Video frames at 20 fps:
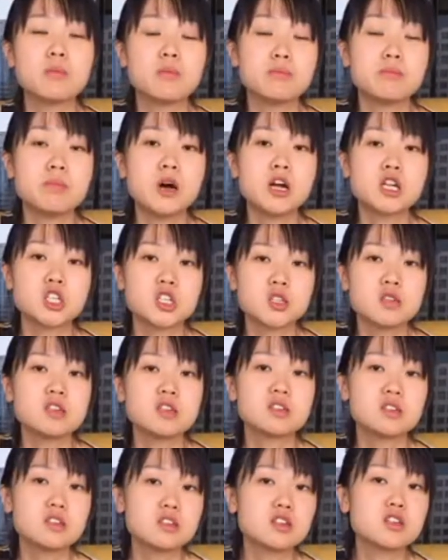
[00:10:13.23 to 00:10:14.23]
much
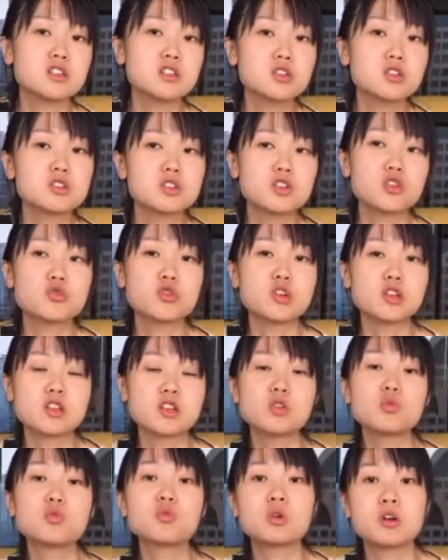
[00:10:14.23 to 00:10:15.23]
these signals are really
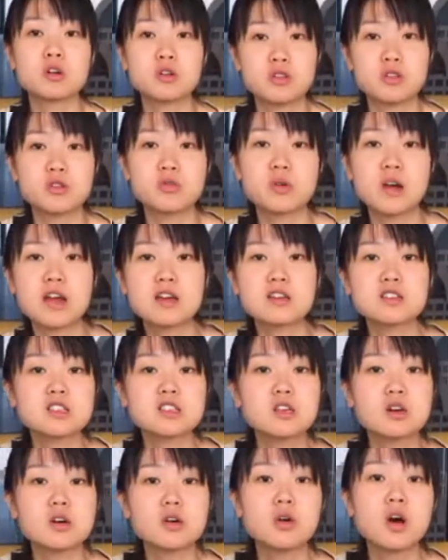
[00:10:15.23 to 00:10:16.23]
worth, right?
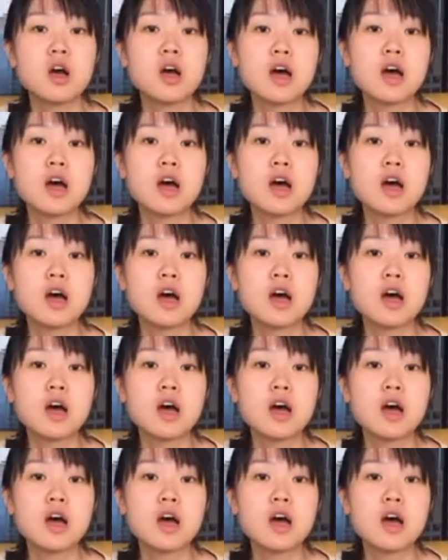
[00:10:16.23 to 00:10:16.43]
So